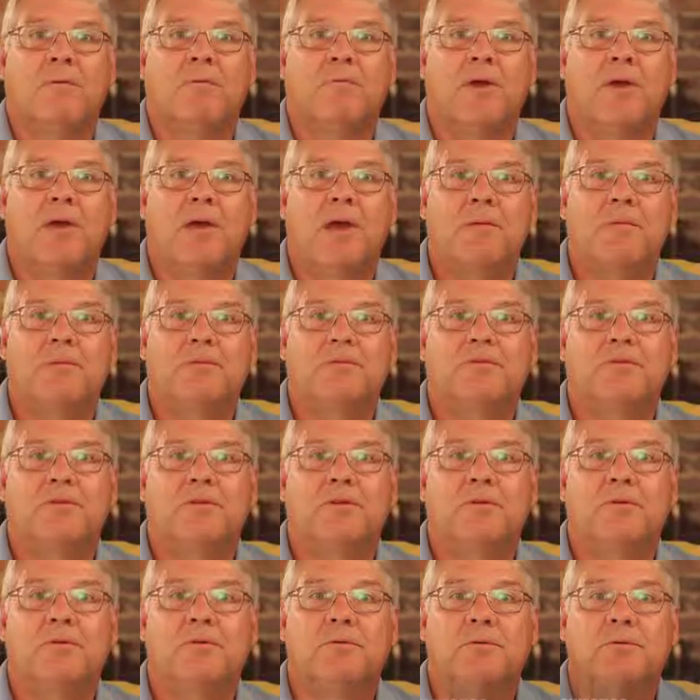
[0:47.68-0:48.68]
We were able
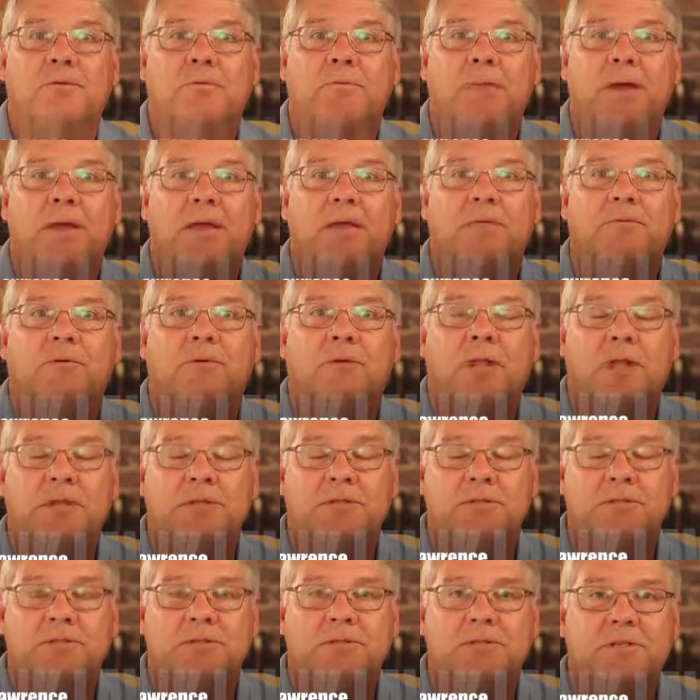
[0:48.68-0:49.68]
to make
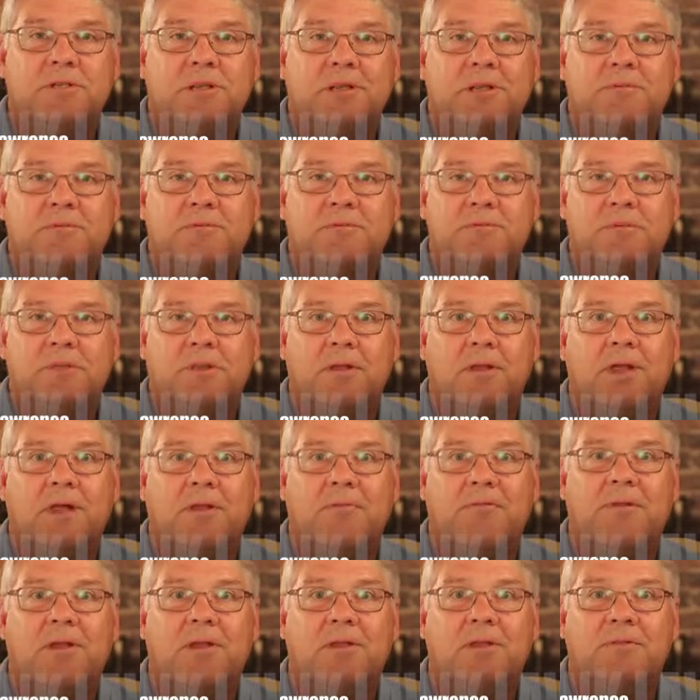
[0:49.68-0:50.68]
relationships with
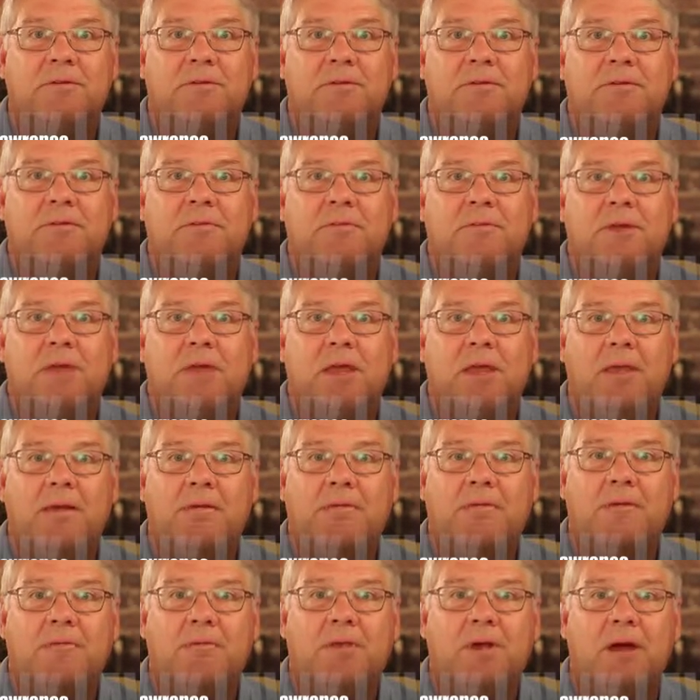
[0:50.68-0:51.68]
11 other
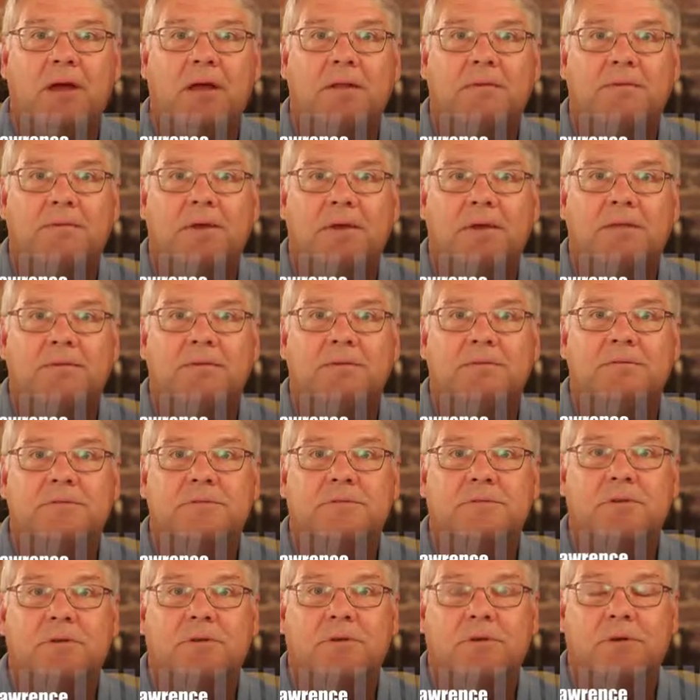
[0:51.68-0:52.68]
mechanical
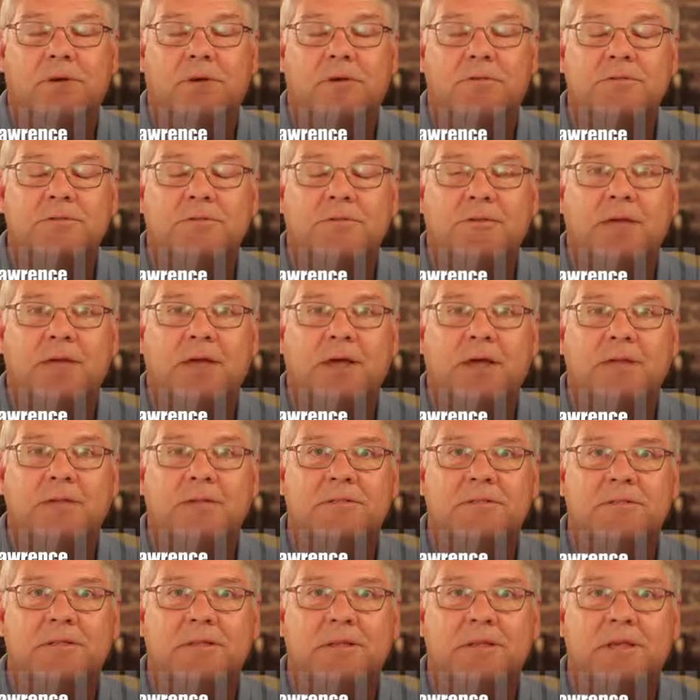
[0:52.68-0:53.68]
contractors across the
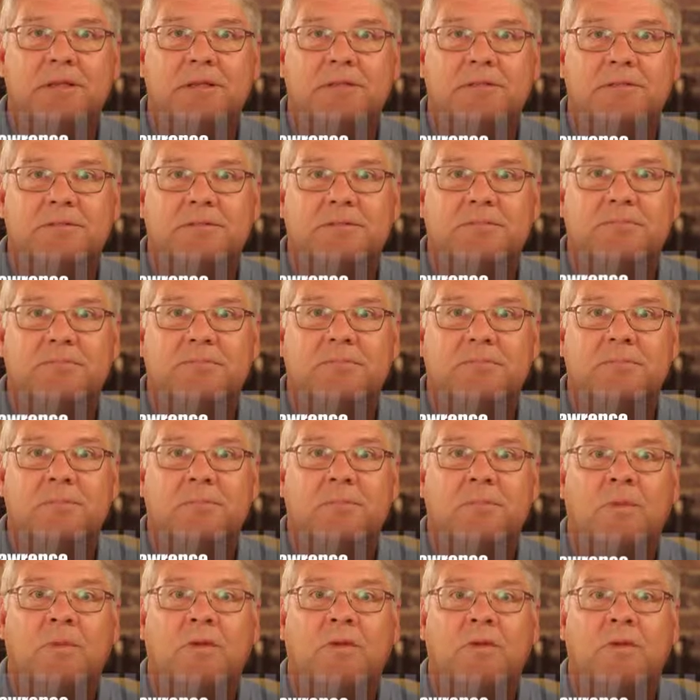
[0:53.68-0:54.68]
United States.
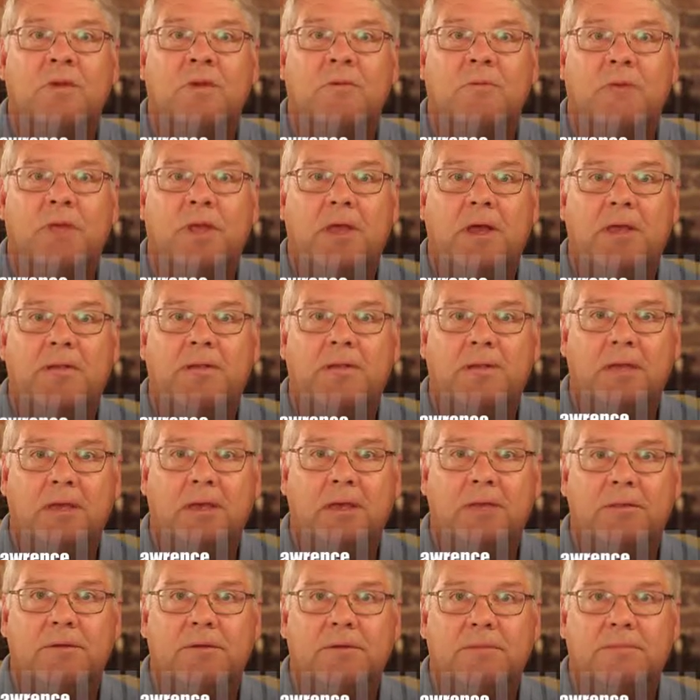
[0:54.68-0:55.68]
We got
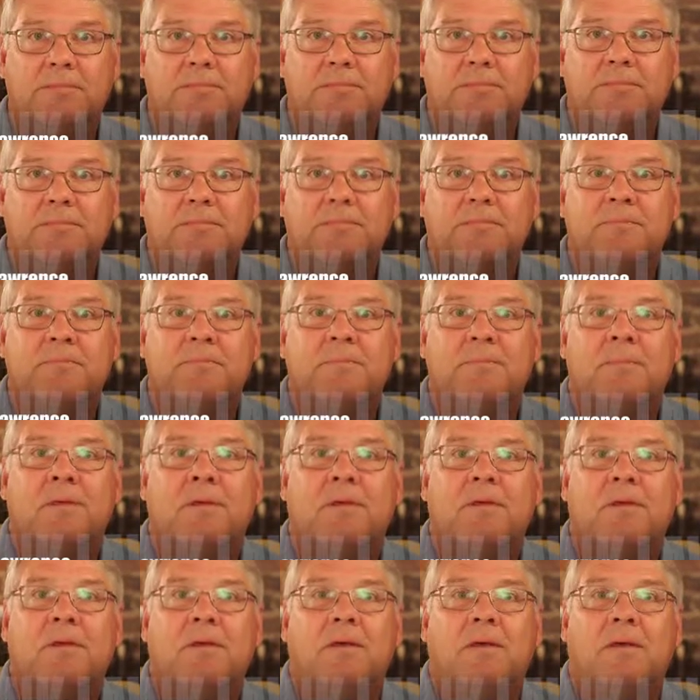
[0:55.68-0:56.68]
together
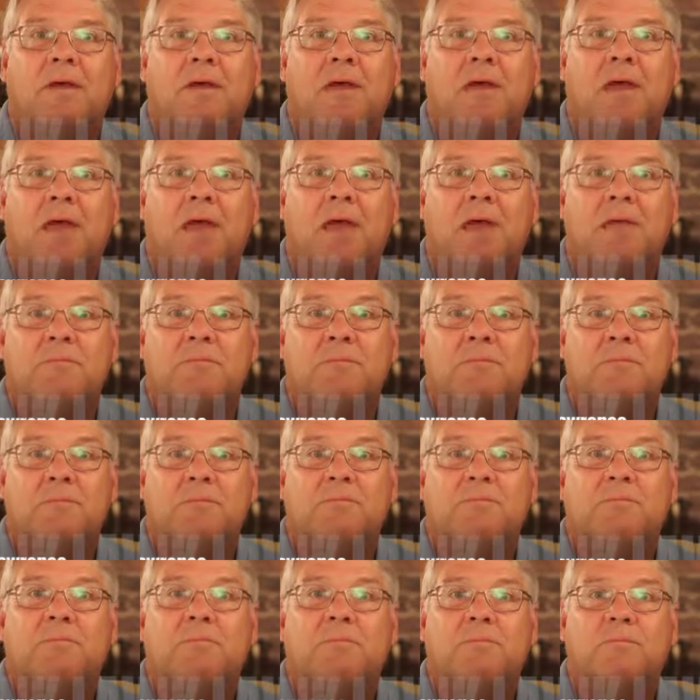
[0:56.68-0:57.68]
and
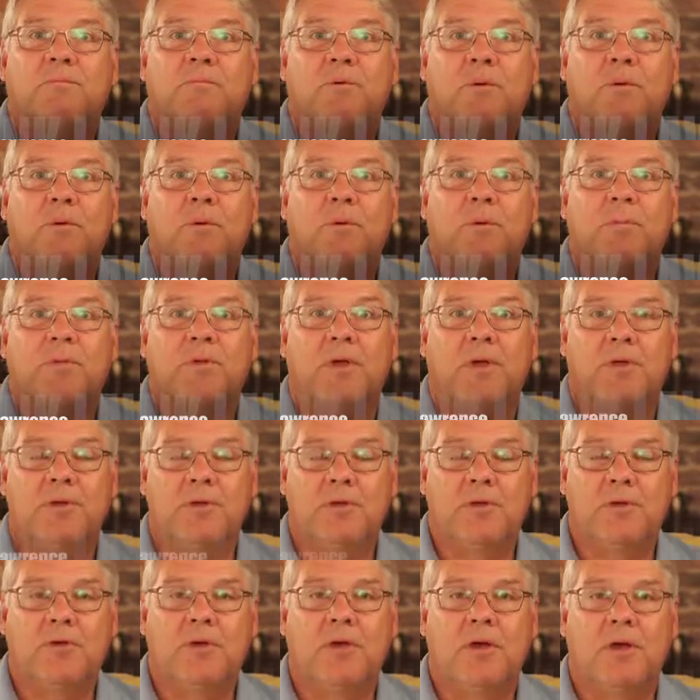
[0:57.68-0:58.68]
formed a
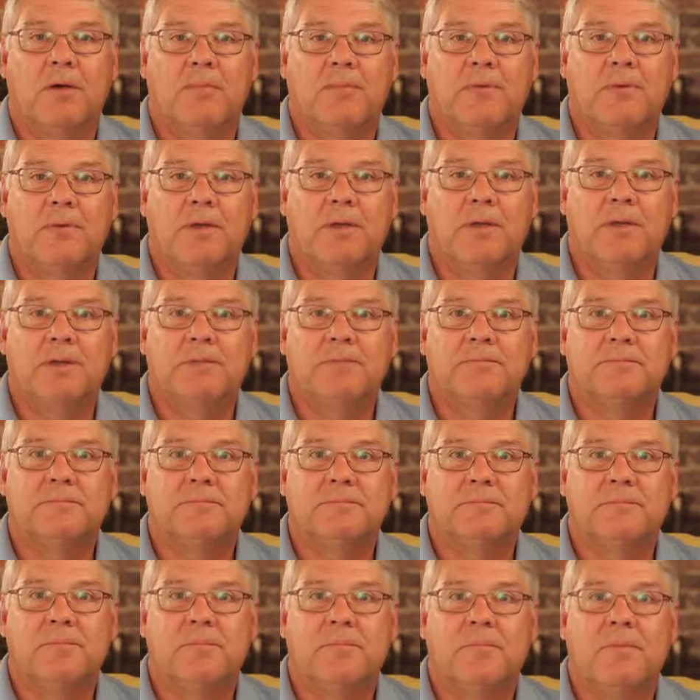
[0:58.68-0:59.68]
new company,
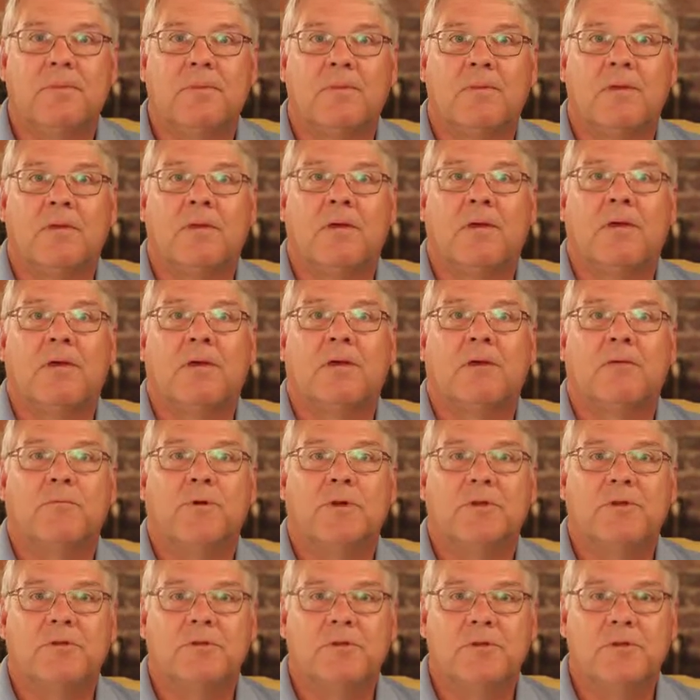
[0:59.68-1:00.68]

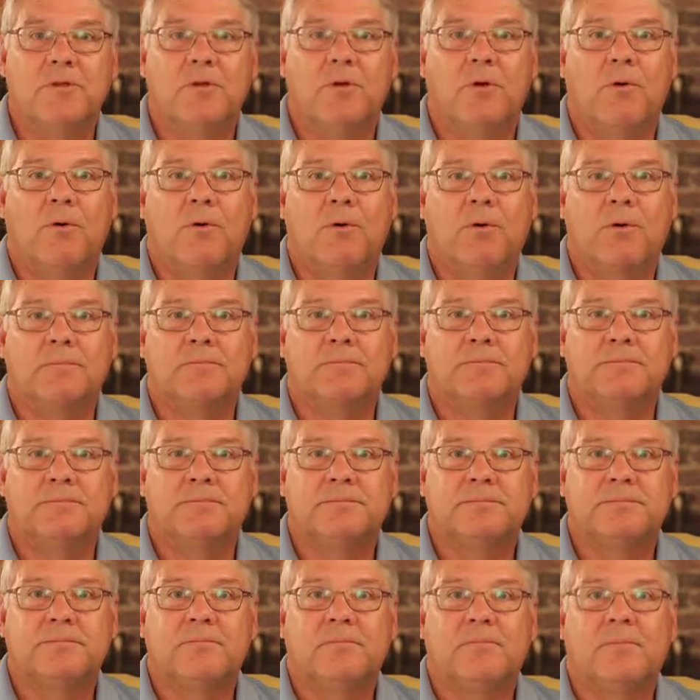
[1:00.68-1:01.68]
went to New York,
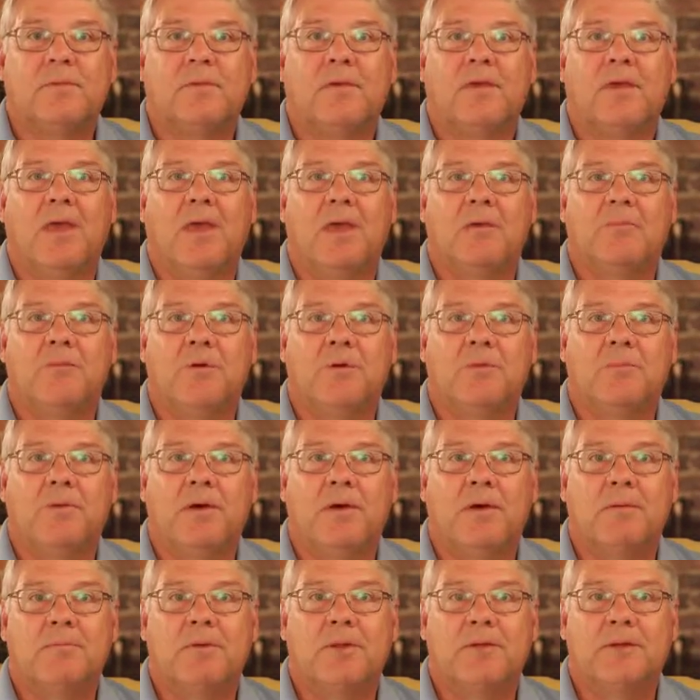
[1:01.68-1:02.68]
and went
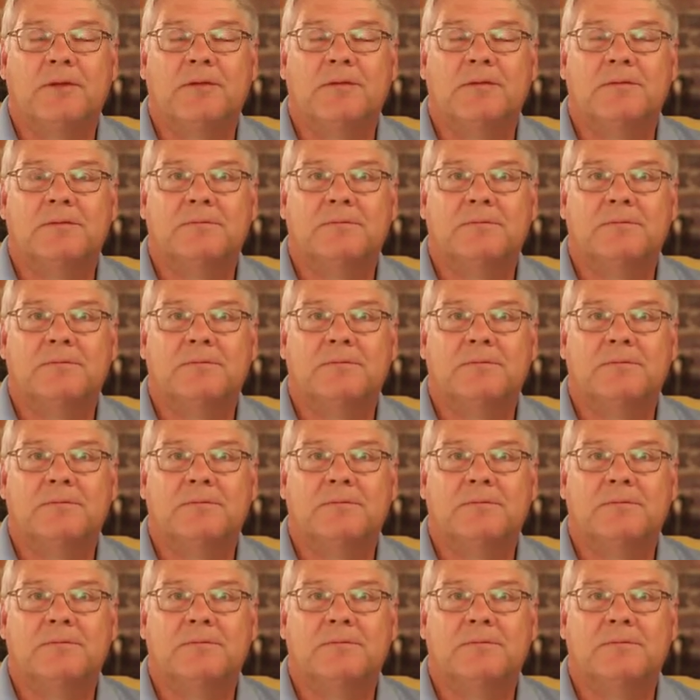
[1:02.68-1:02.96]
public.